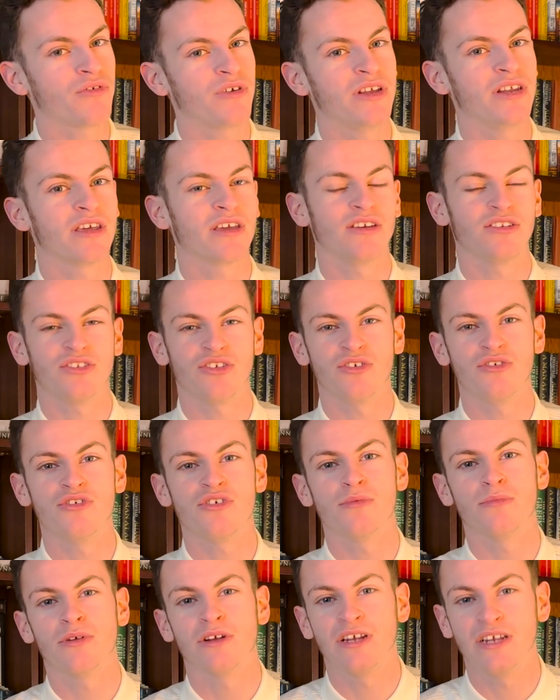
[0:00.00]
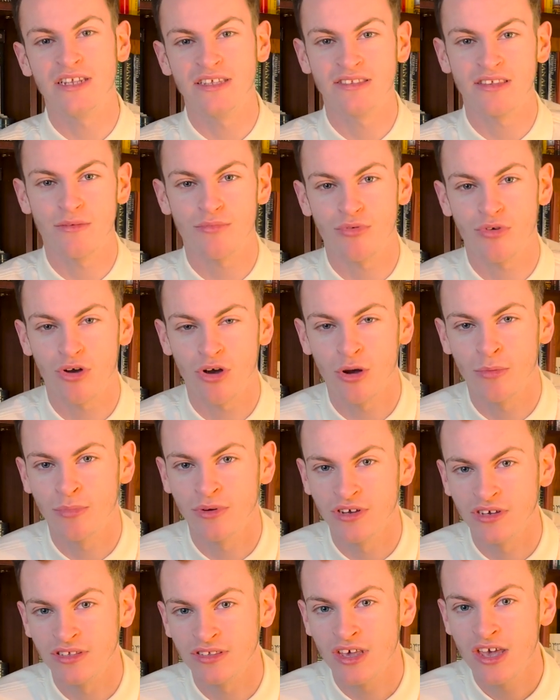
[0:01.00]
reading are two completely separate
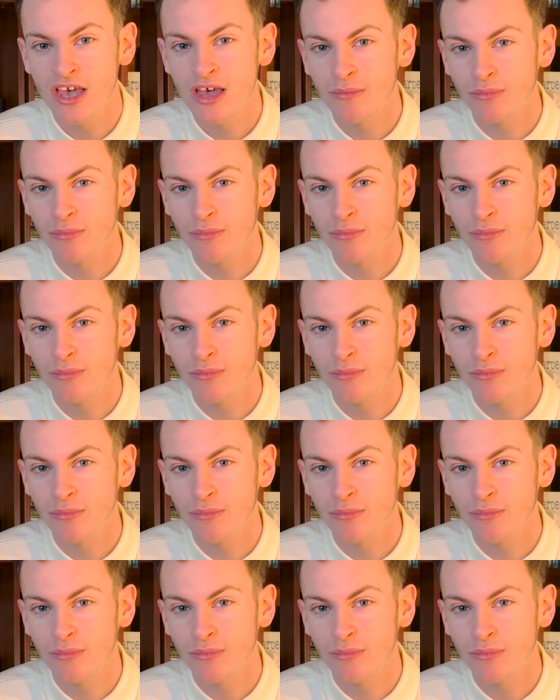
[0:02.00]
hobbies,